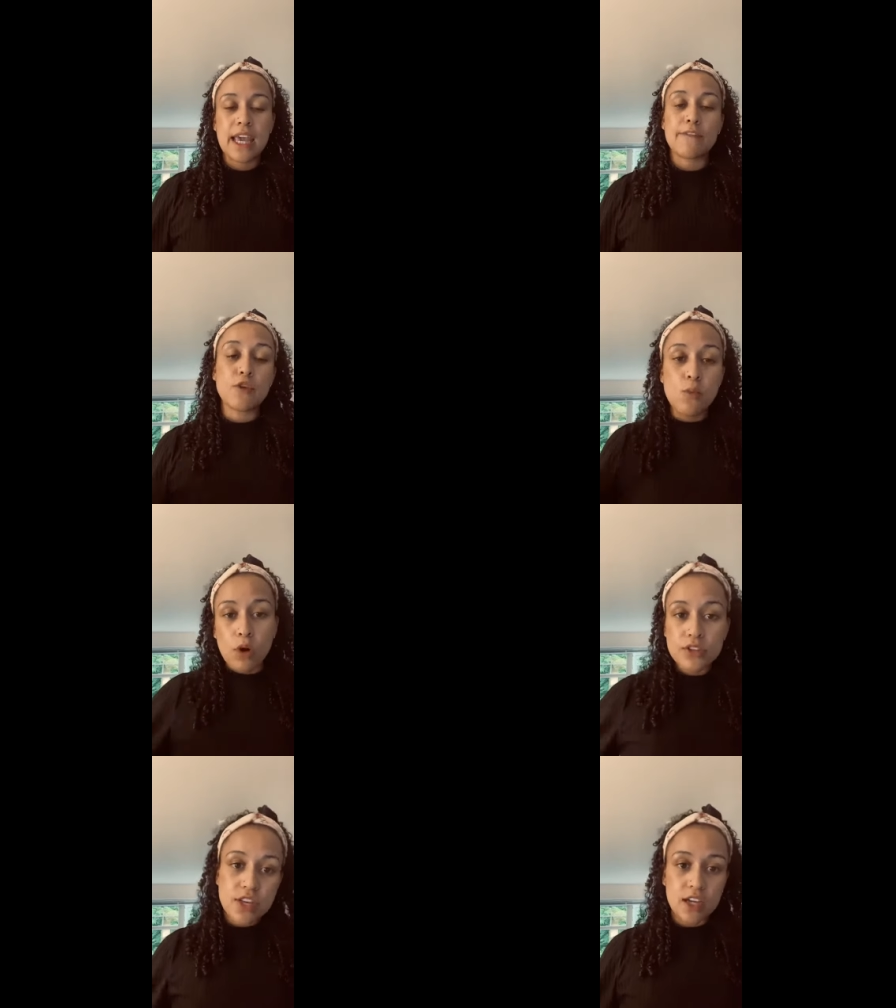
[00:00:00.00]
If you
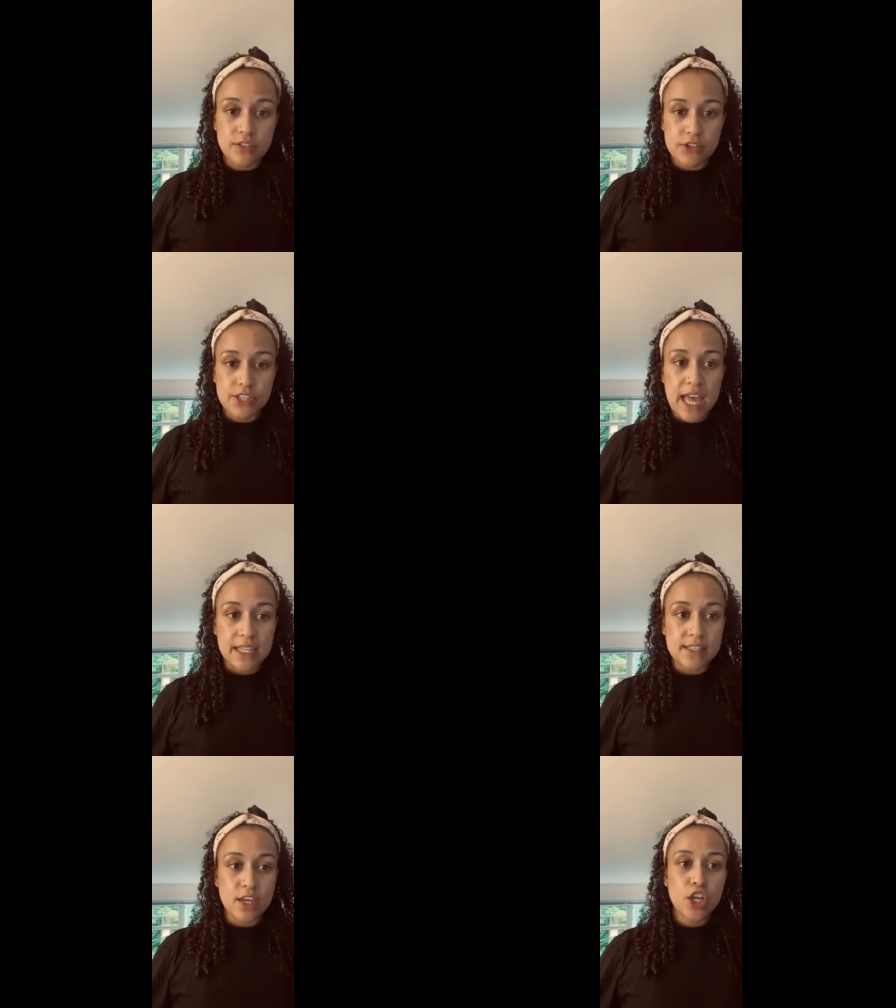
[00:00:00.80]
want to
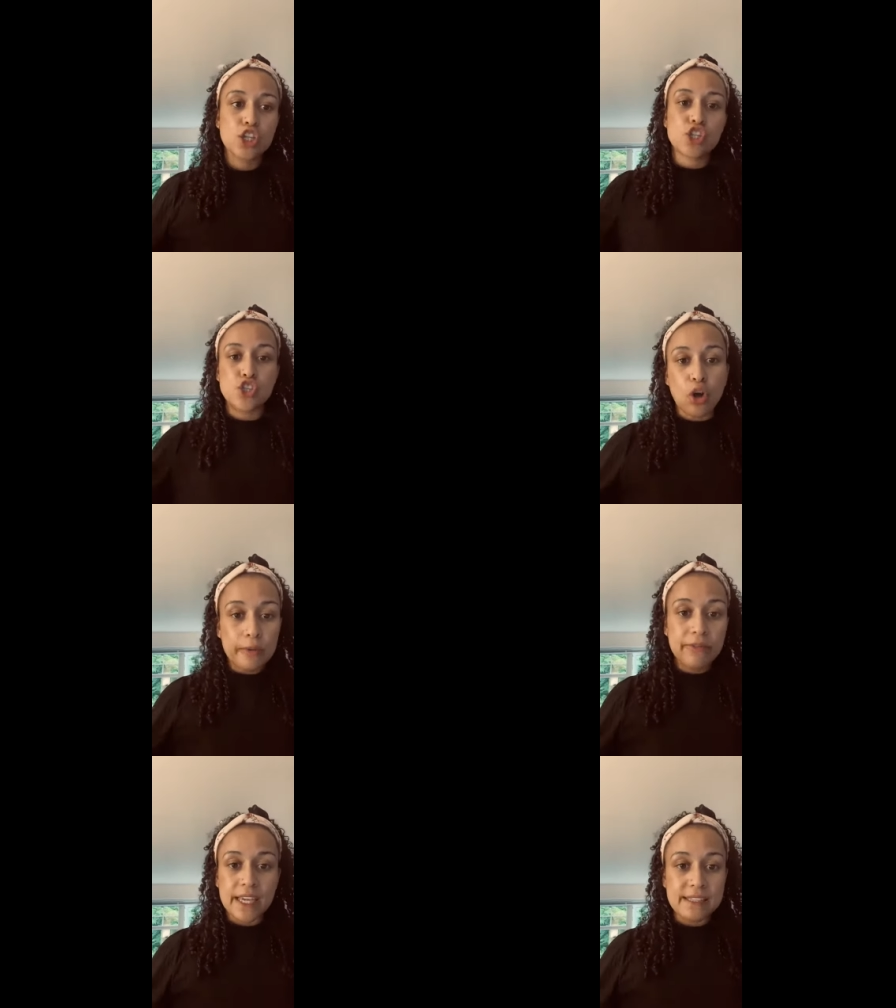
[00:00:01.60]
understand,
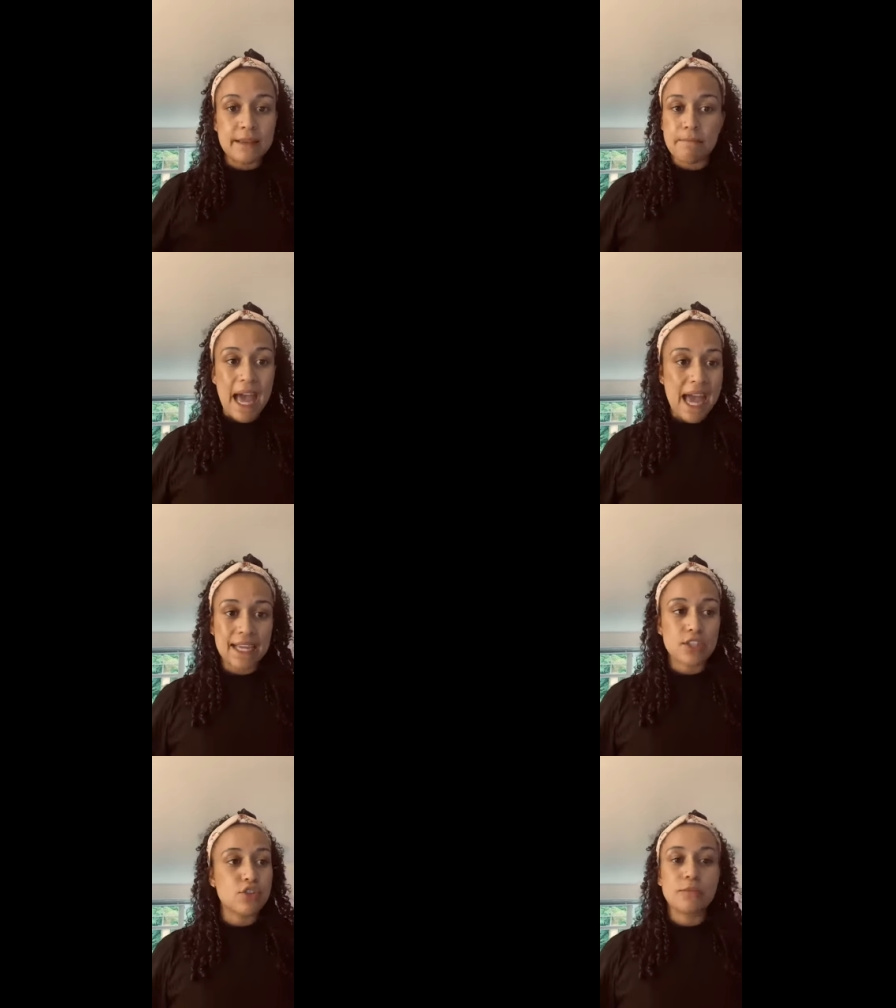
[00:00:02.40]
stop fighting
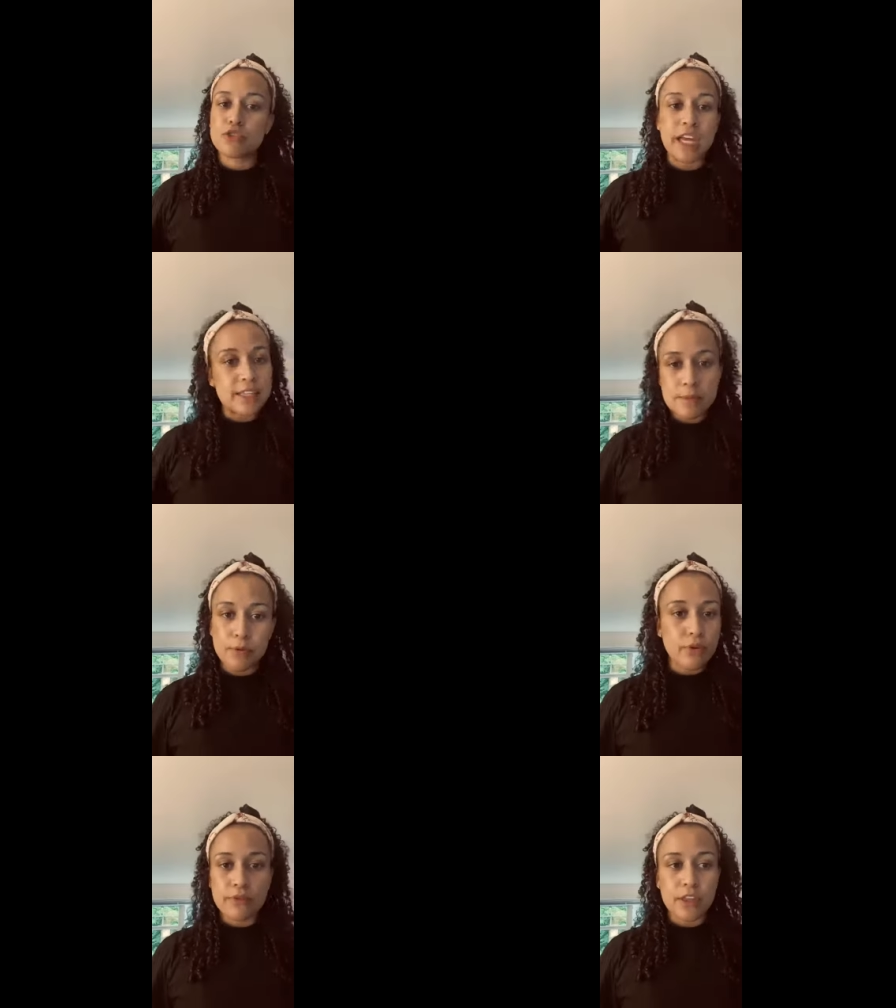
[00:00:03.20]
back. Stop trying to
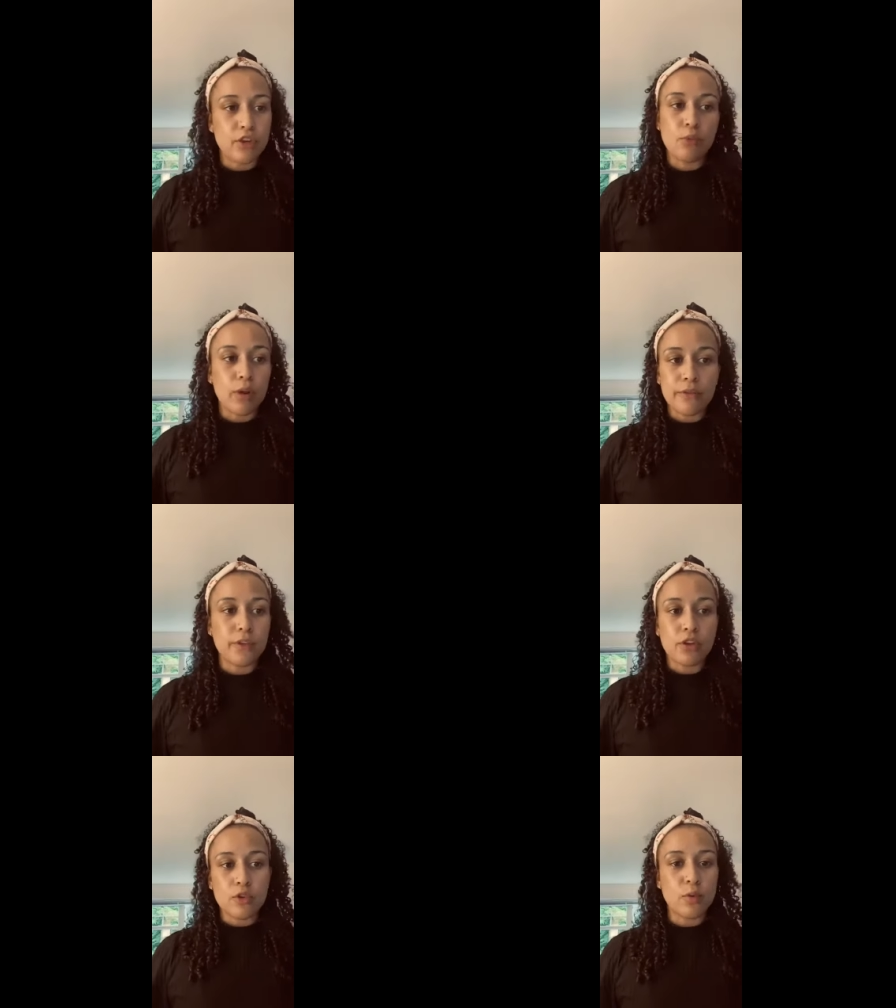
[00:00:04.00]
prove that you're one of
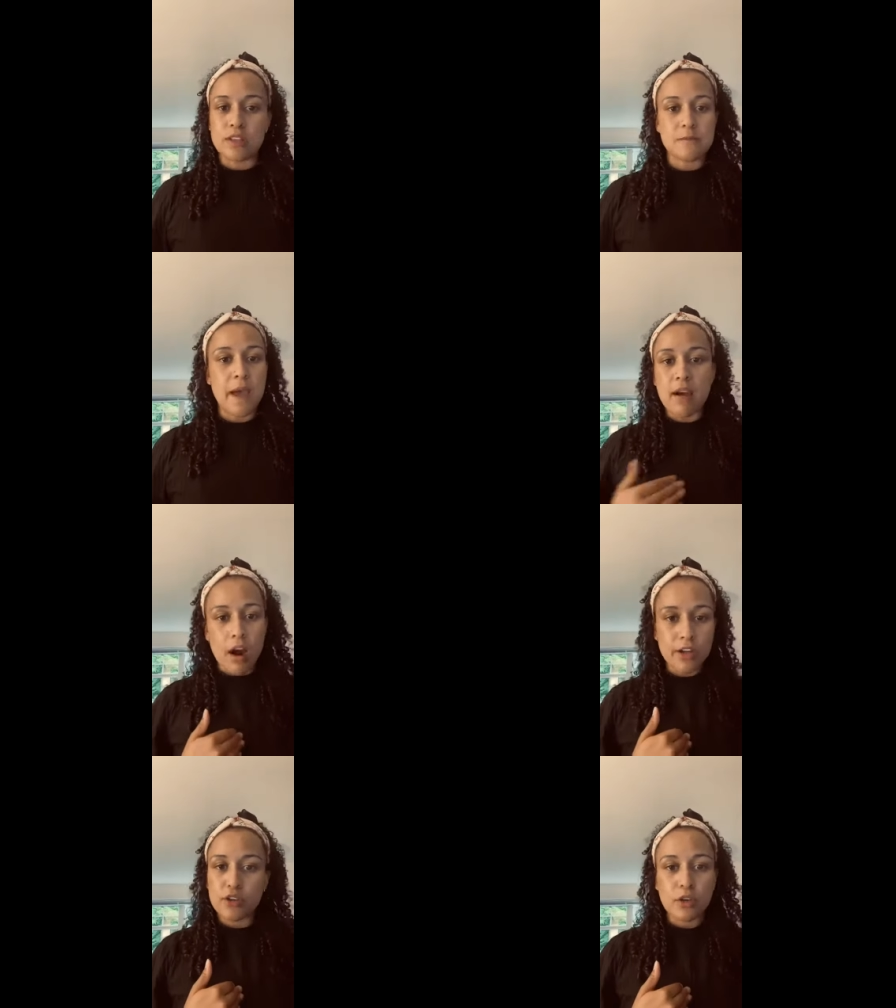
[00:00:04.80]
the good ones by
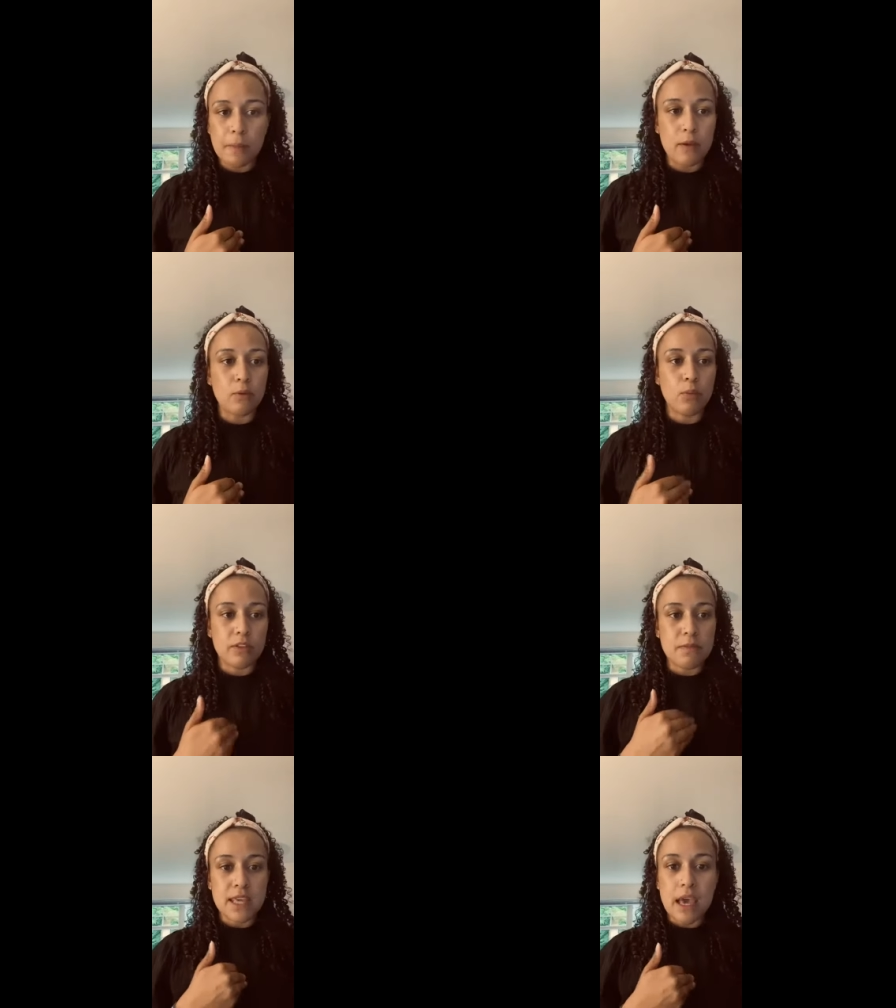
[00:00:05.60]
arguing about
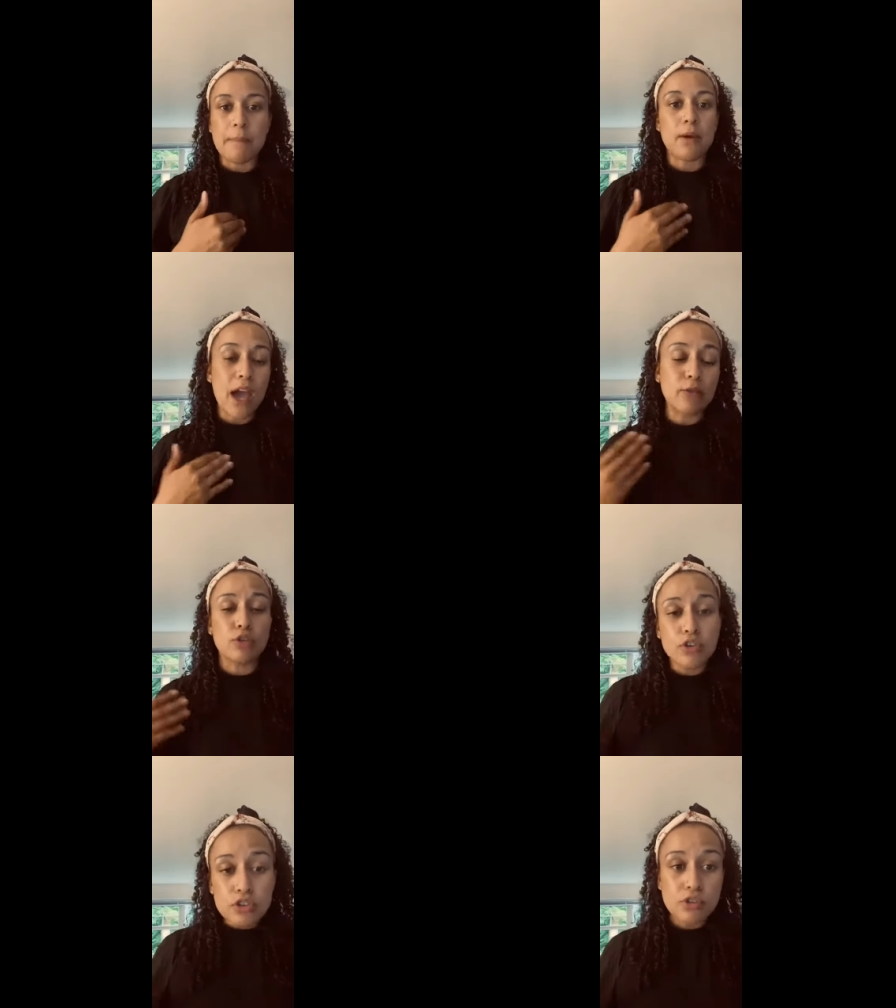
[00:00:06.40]
with me about how
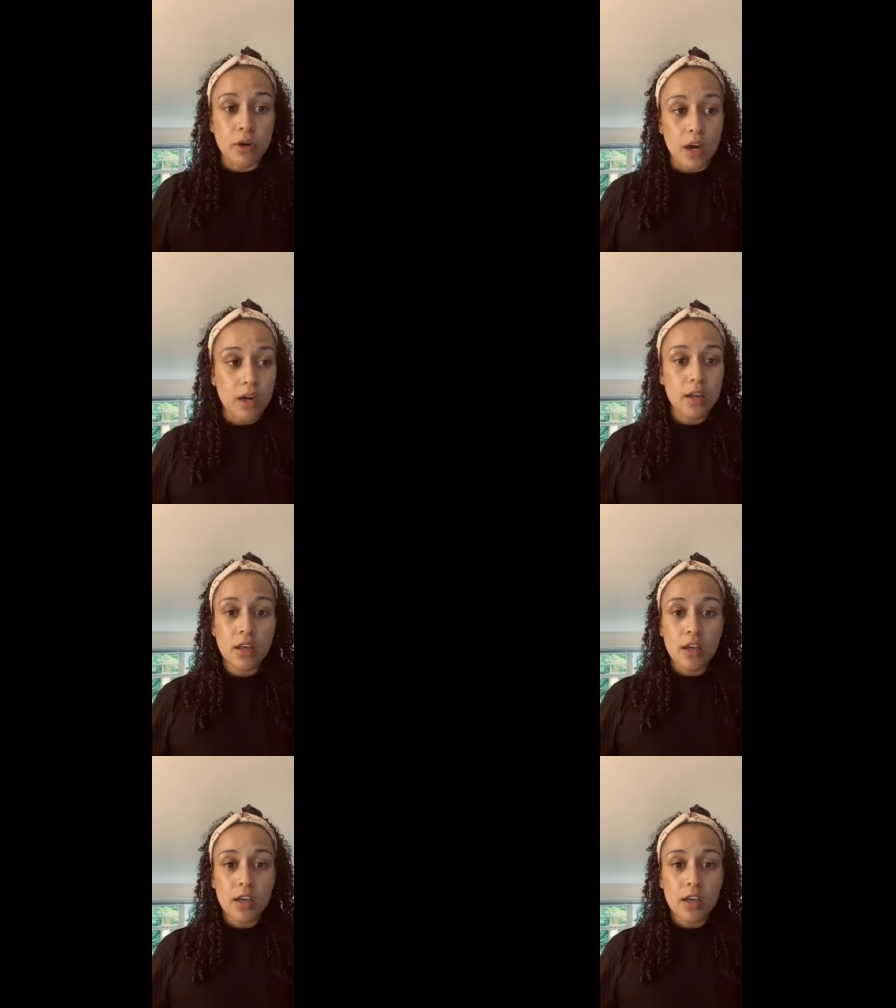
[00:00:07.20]
good you are.